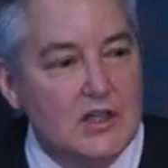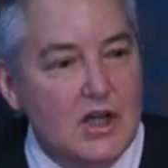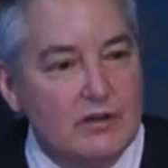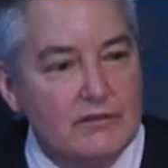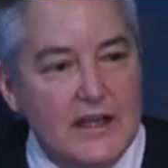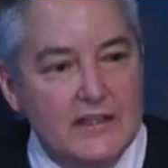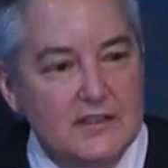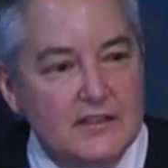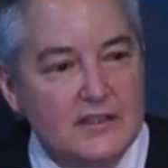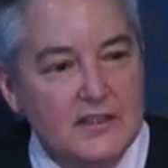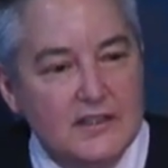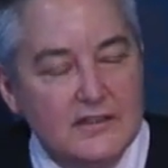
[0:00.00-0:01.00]

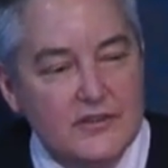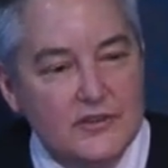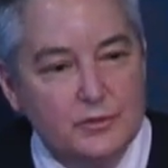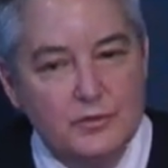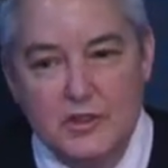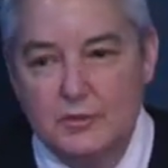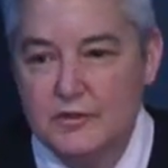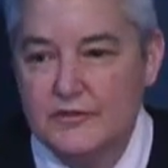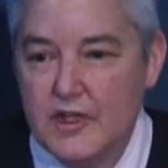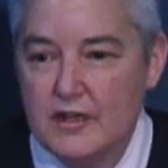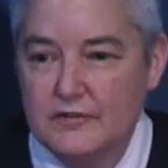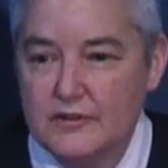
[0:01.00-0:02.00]
already uh, this week. We've
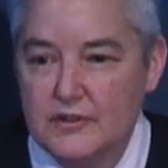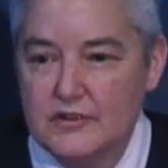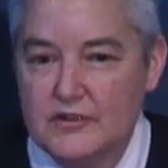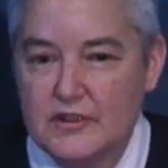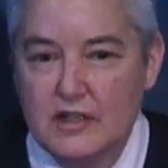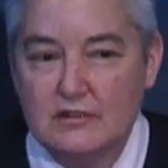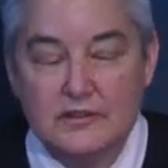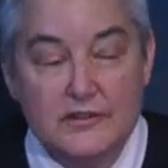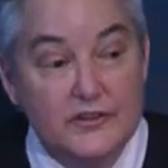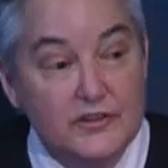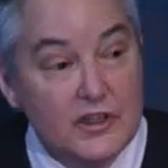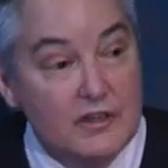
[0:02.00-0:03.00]
covered scholarly
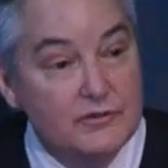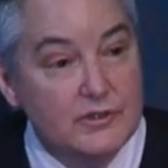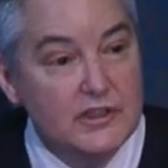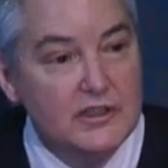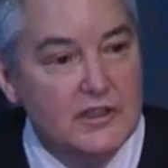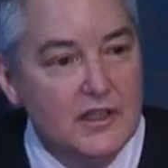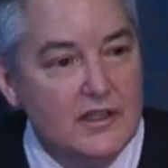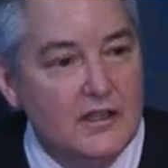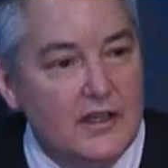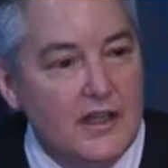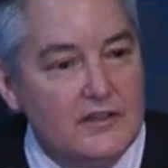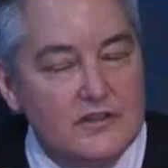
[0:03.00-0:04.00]
discovery
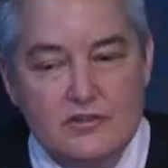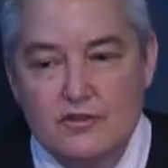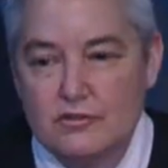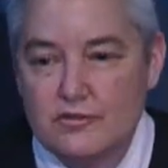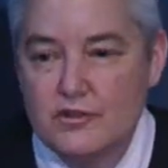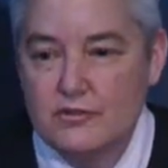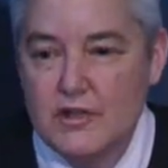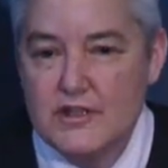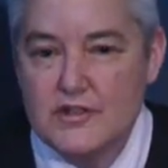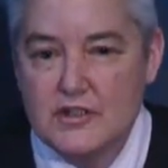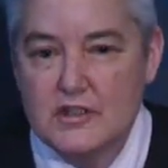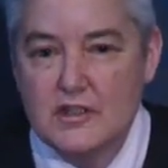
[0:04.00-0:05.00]
and digital
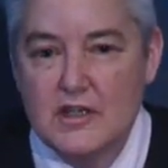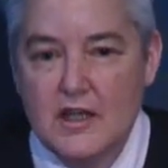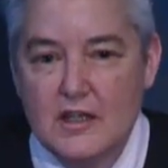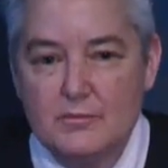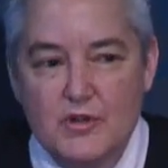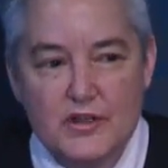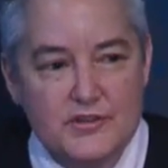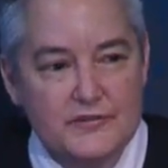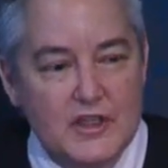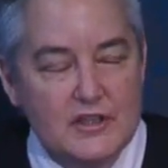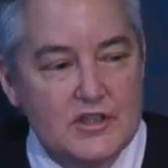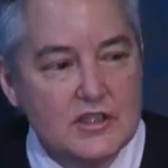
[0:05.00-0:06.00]
curation and
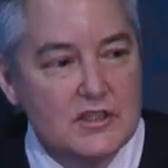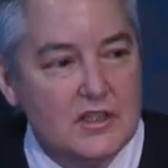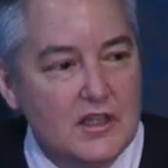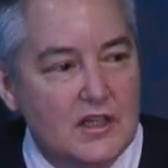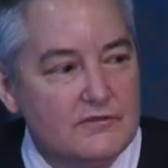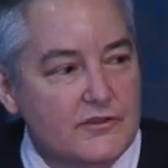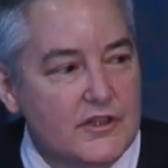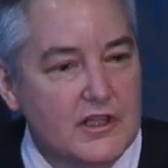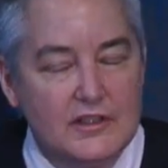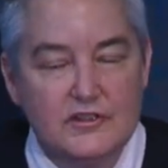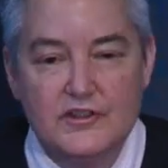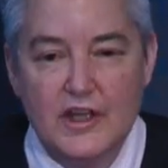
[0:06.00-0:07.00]
preservation. And for the
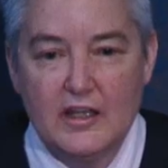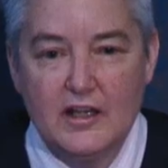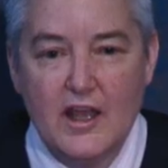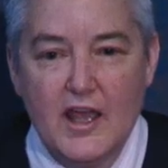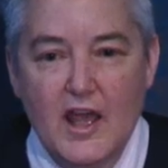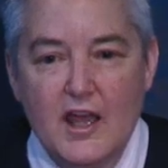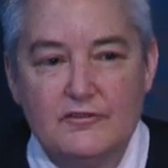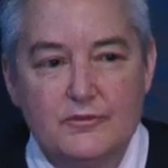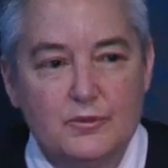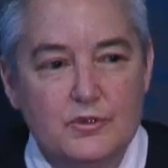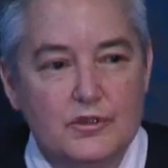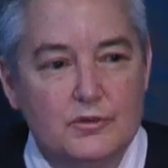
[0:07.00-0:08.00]
next day and a
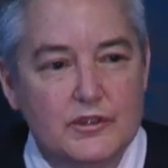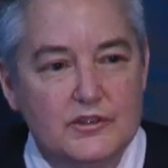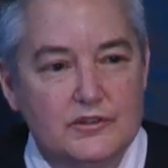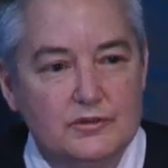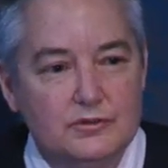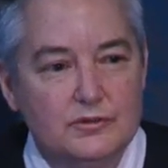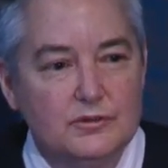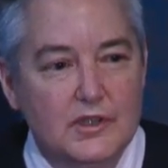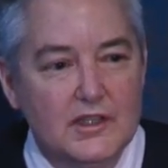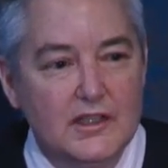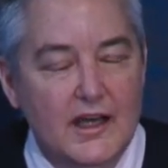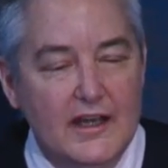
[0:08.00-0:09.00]
half, we're going to
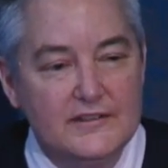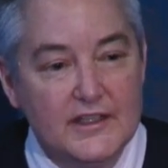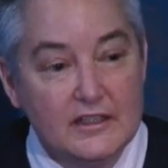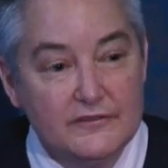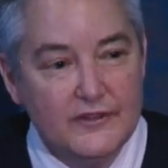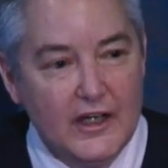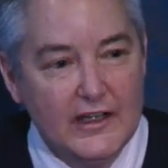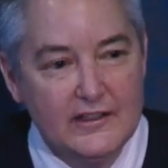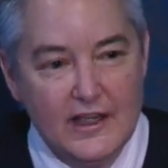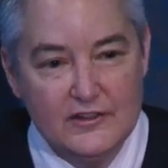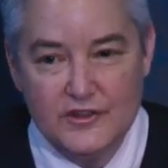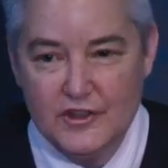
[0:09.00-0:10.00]
uh, identify,
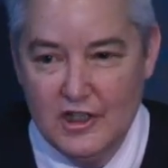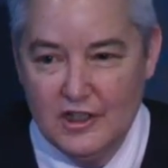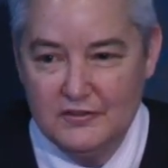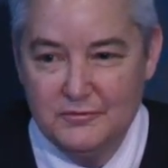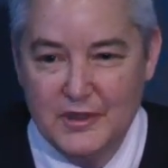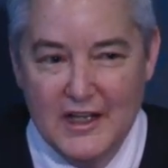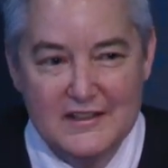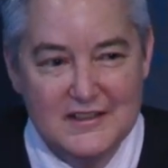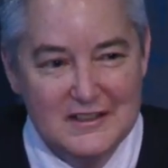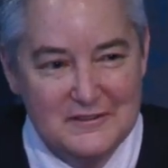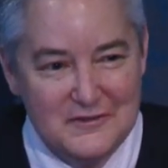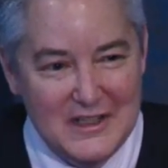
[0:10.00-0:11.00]
not solve, but
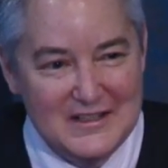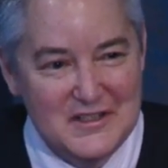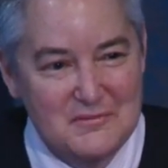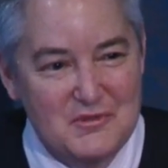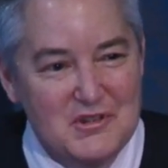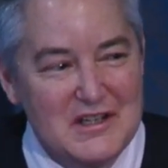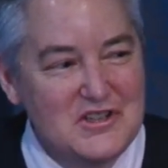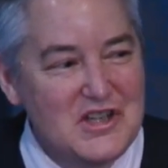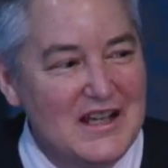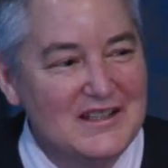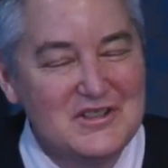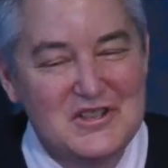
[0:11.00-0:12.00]
identify some grand
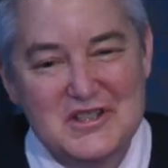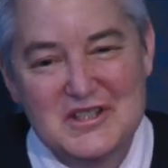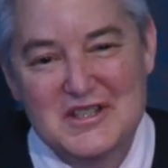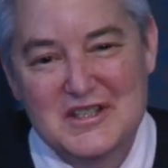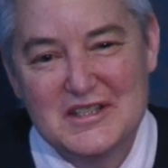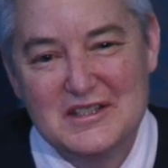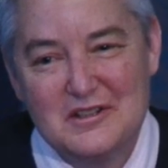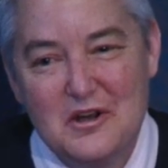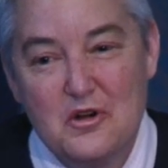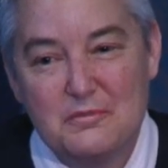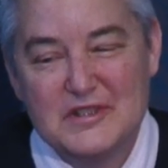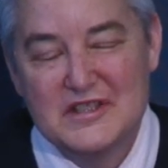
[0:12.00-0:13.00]
challenges in
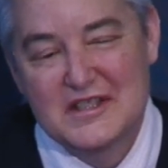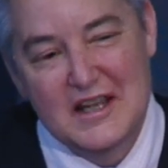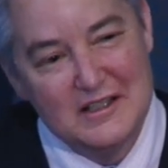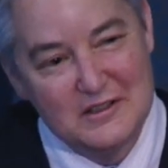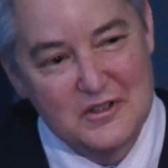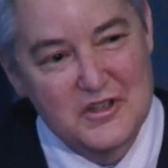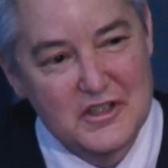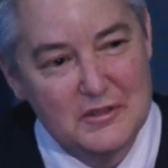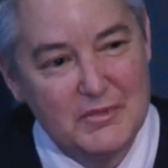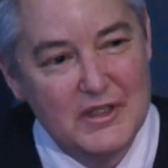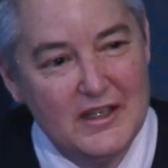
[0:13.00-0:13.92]
open scholarship